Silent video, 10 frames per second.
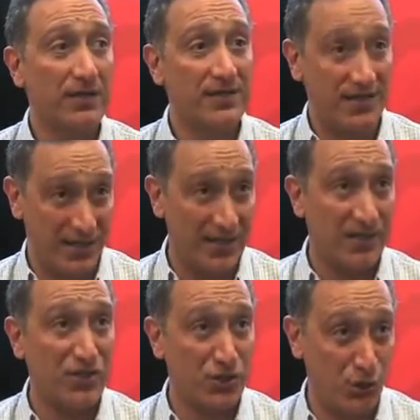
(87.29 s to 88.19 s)

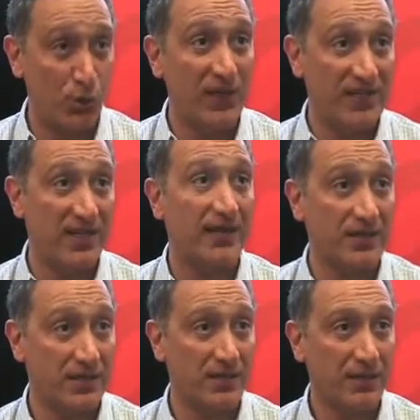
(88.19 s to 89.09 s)
ceases to
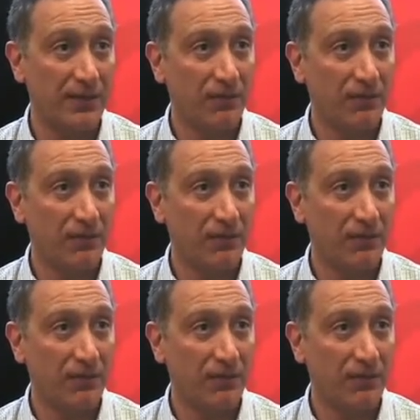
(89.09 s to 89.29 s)
exist.